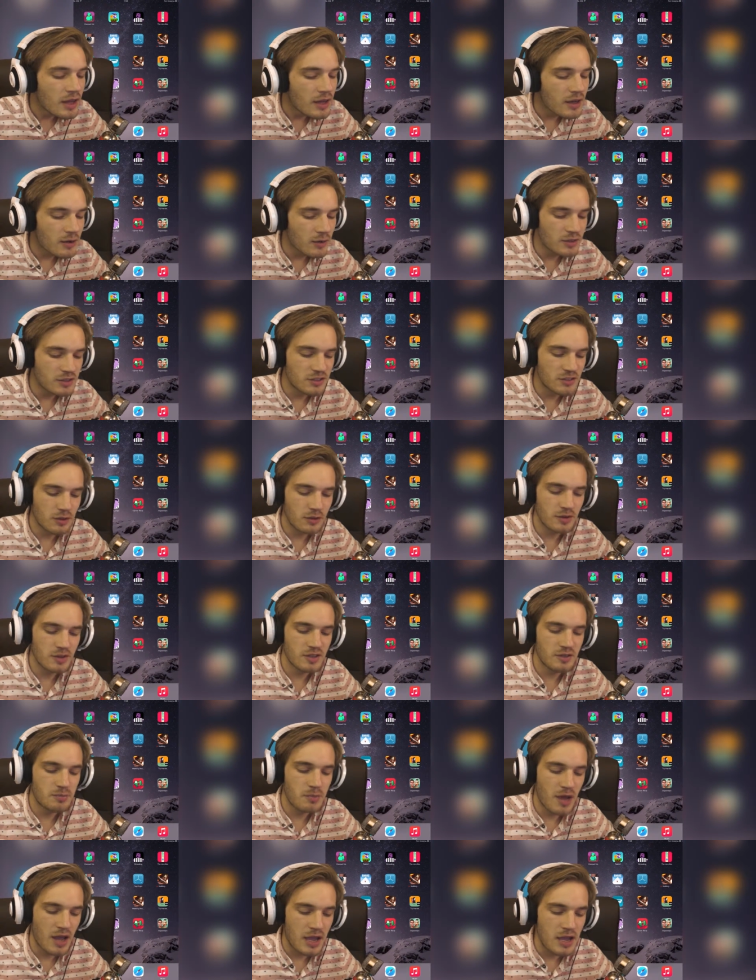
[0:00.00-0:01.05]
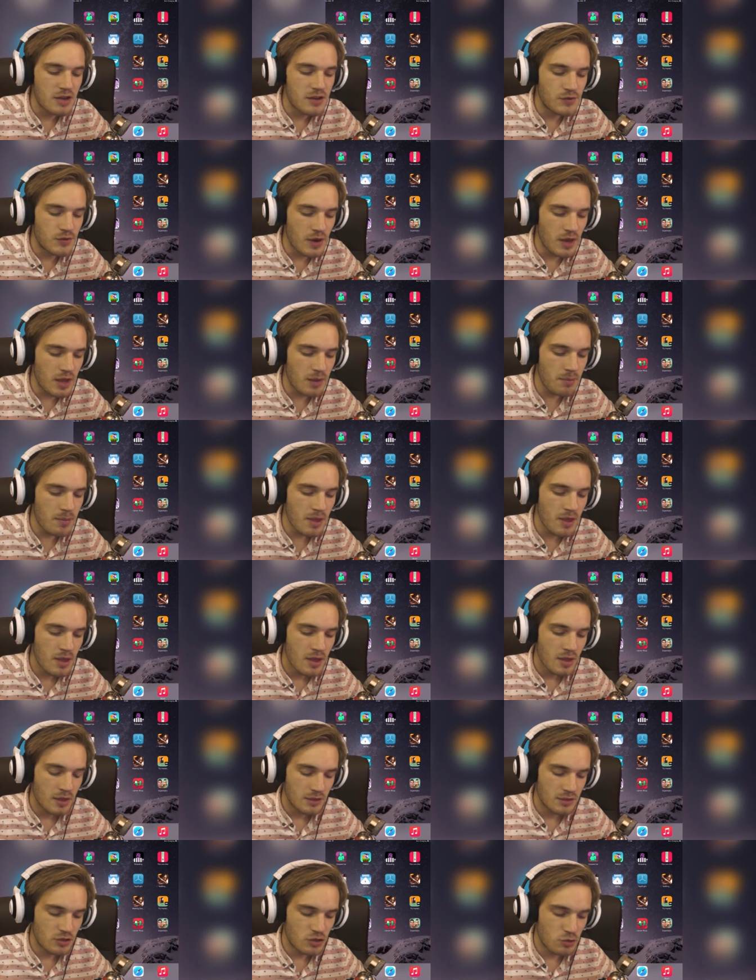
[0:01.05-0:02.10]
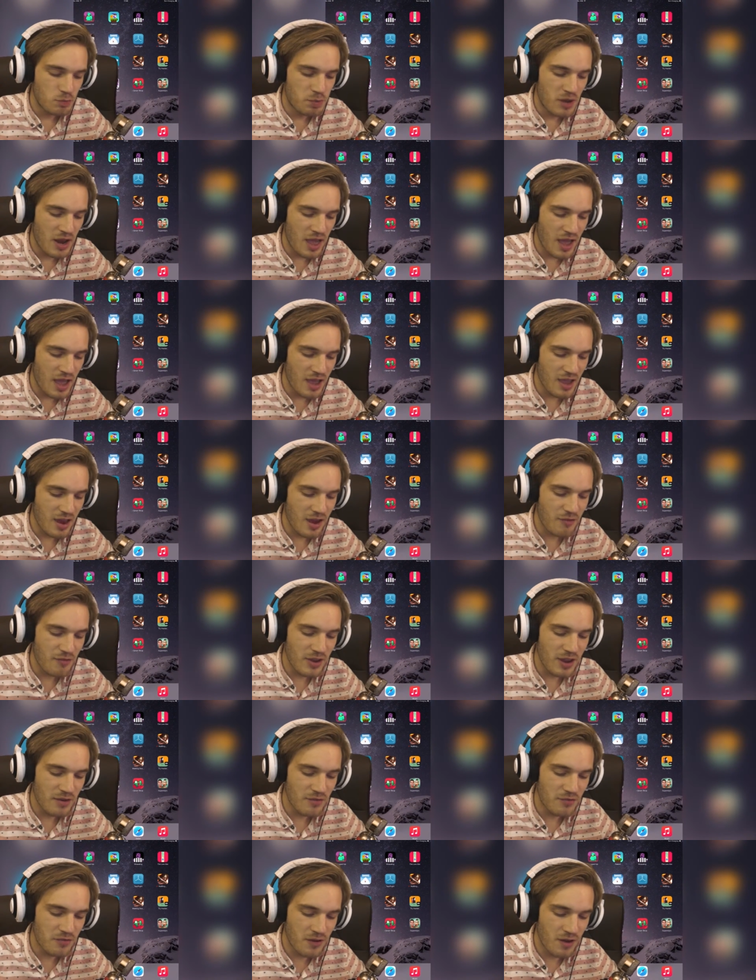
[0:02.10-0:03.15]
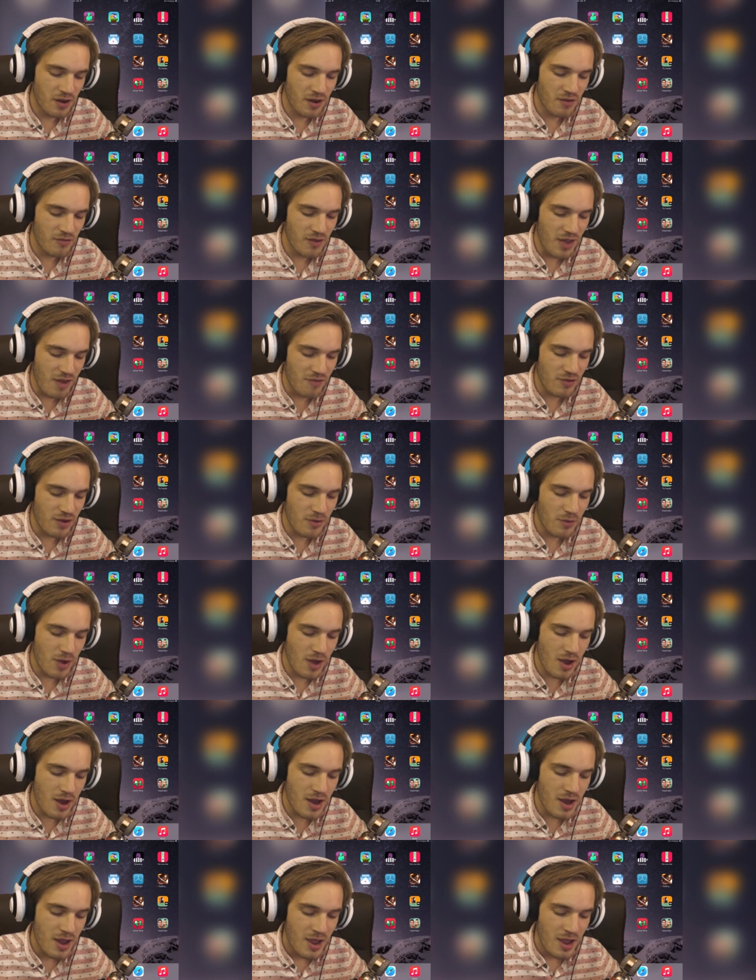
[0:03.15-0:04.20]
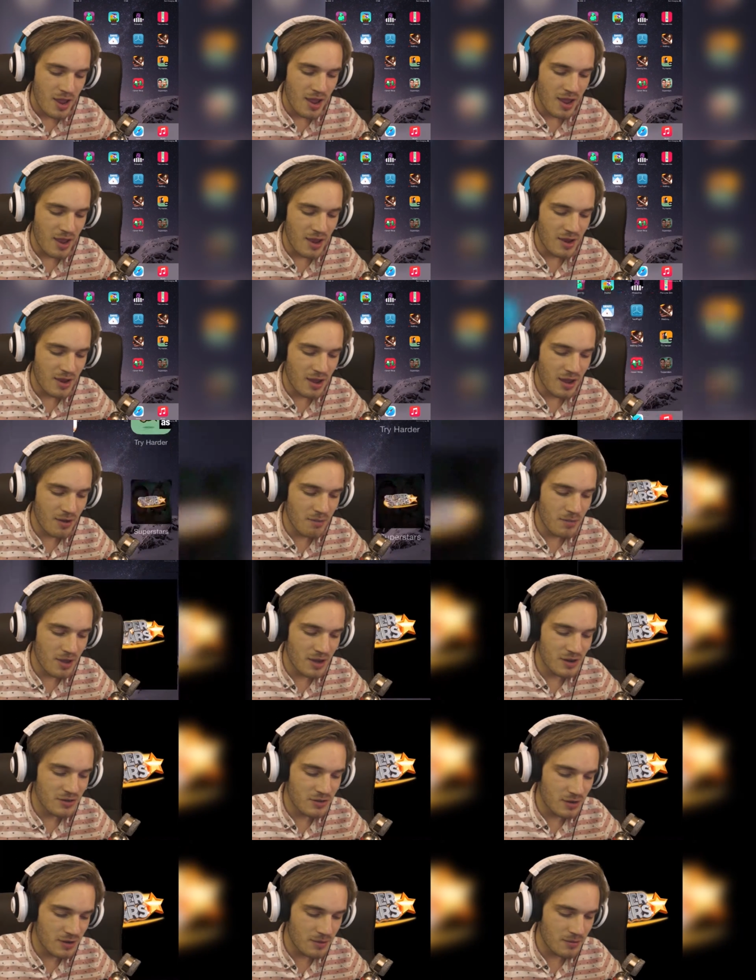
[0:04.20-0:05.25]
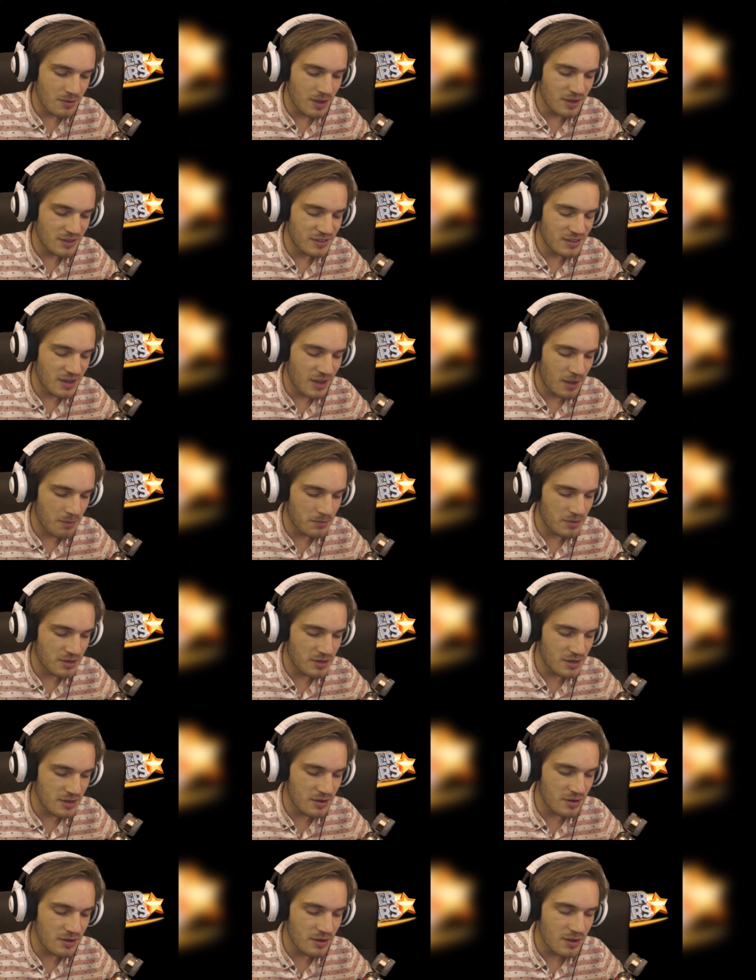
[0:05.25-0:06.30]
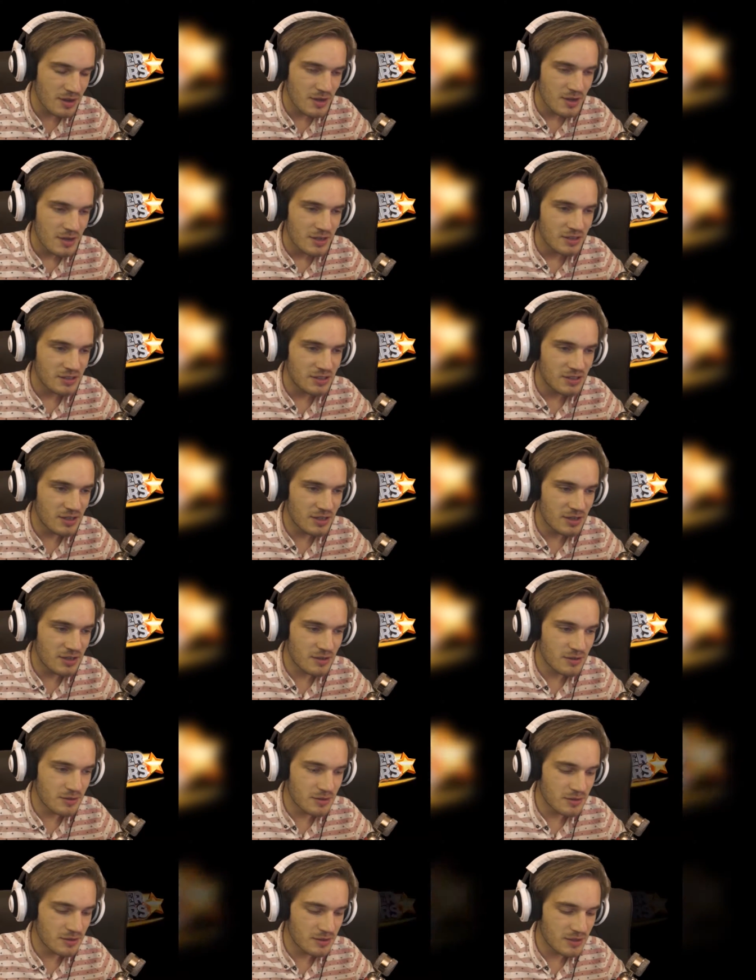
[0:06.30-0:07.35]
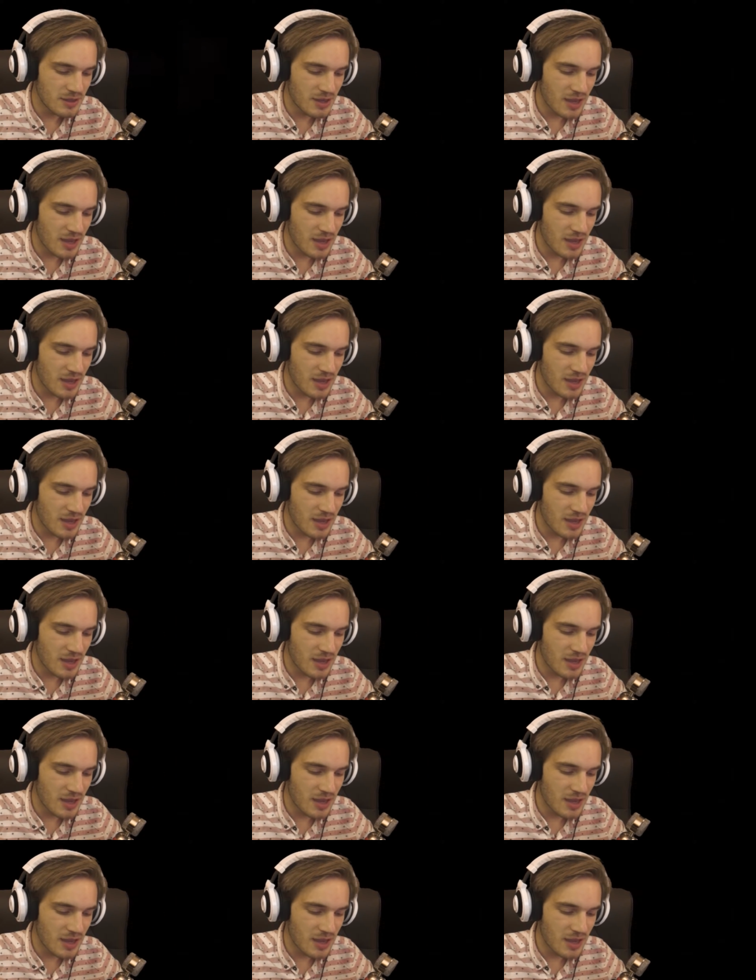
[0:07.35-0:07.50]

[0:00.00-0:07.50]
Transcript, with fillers: It was always my dream to play it in front of everyone, and now my dream has come true. So,